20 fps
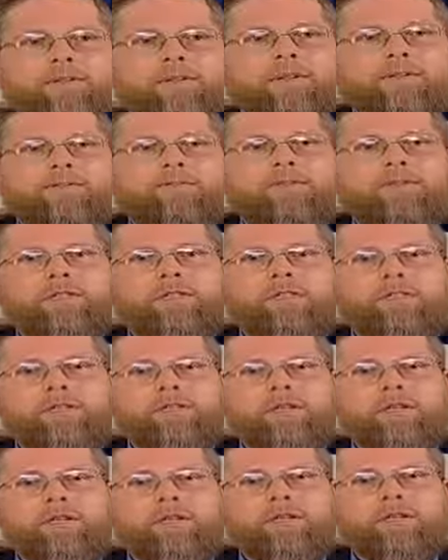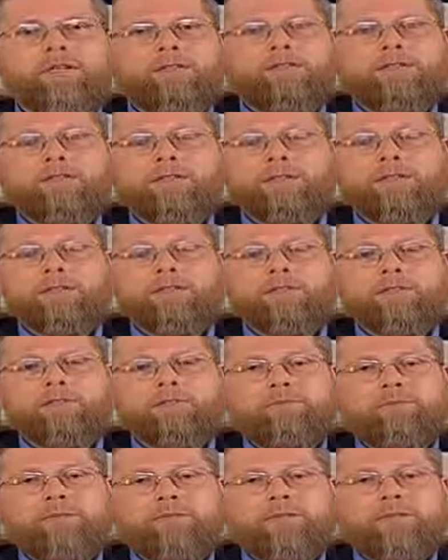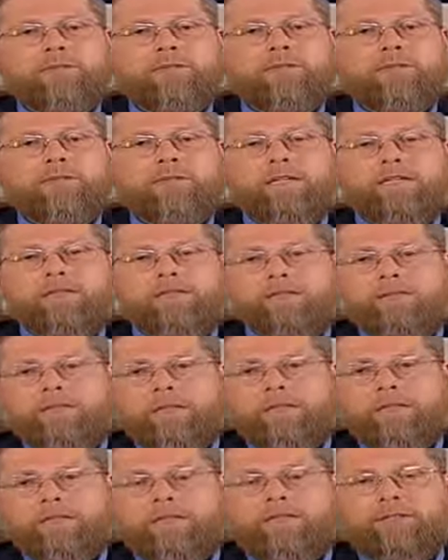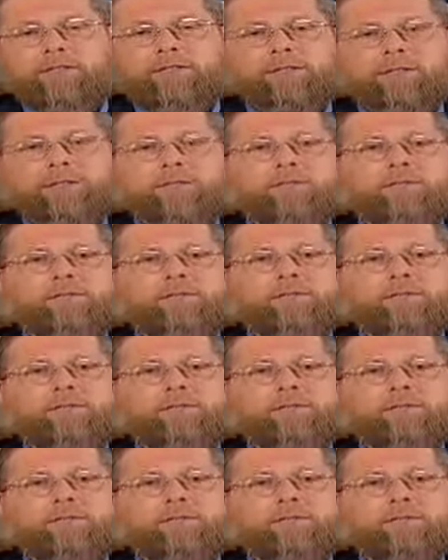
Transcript: of this uh, series, Interfaith Issues.